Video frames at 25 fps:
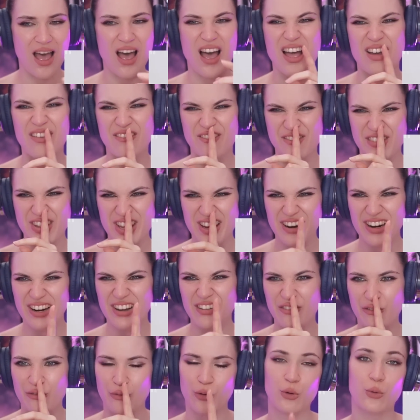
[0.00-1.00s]
Very
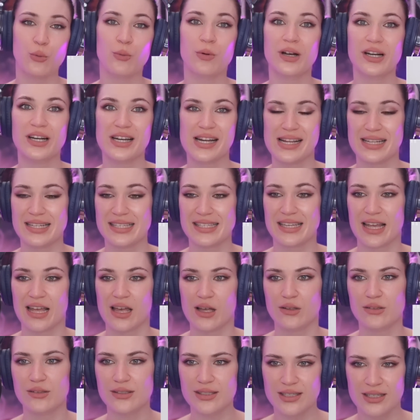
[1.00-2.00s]
forward it
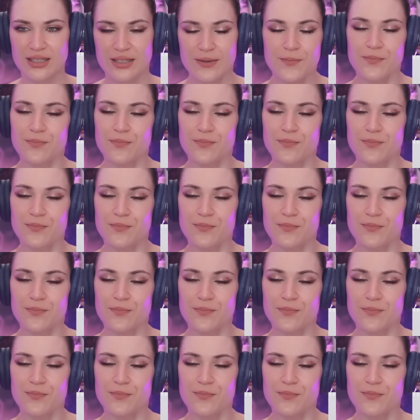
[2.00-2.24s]
sounds,